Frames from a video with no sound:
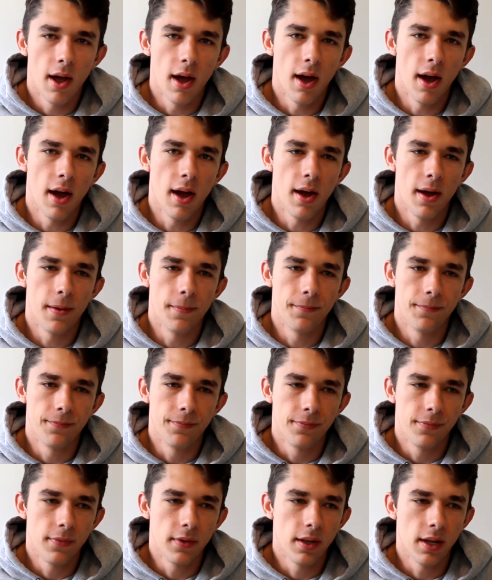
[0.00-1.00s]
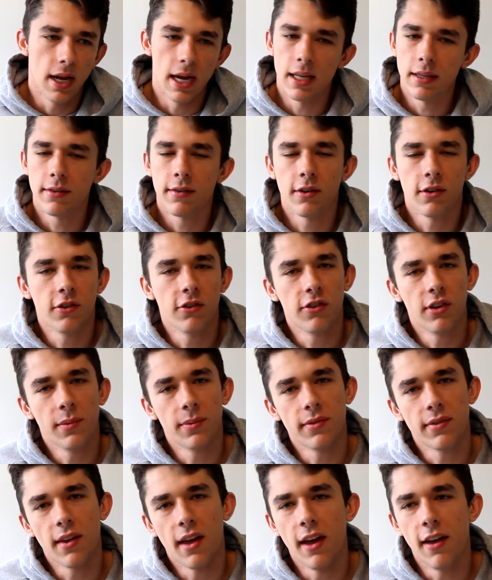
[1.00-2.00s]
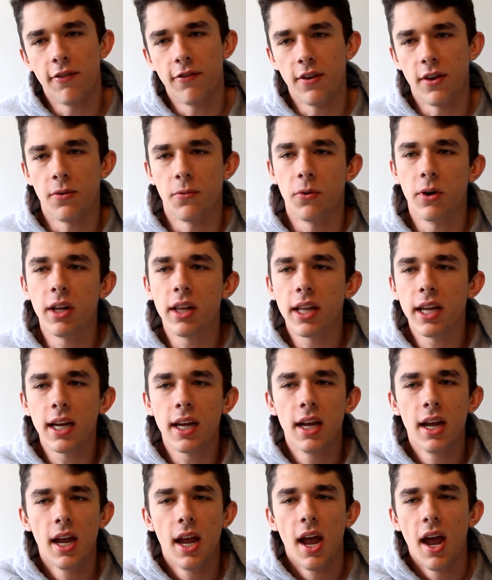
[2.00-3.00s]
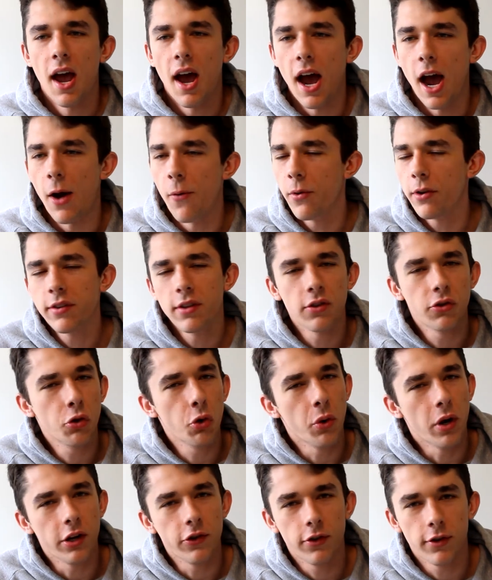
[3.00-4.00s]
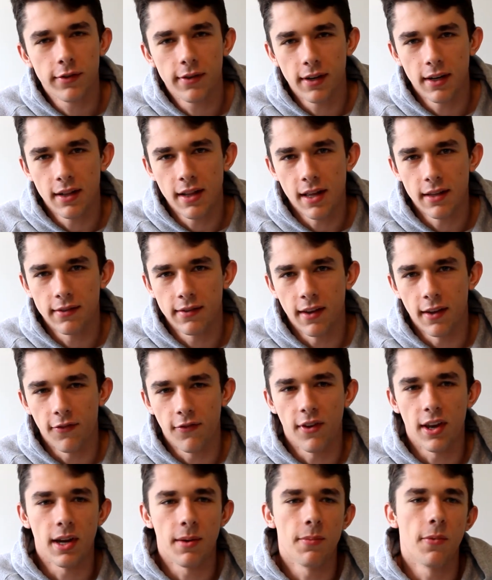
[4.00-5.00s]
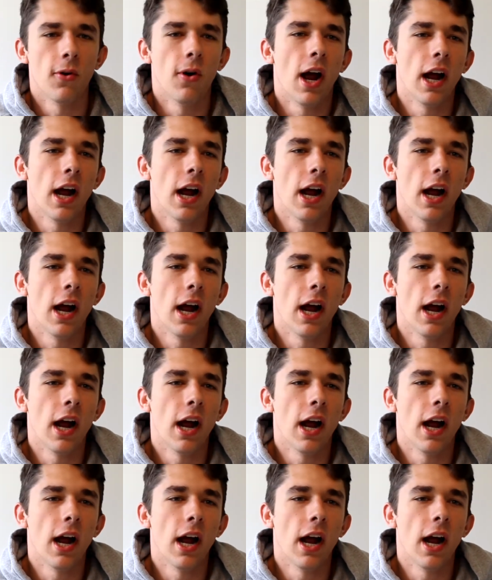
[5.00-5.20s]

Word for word: um, internship stuff, and really, I wasn't too interested in that stuff anymore.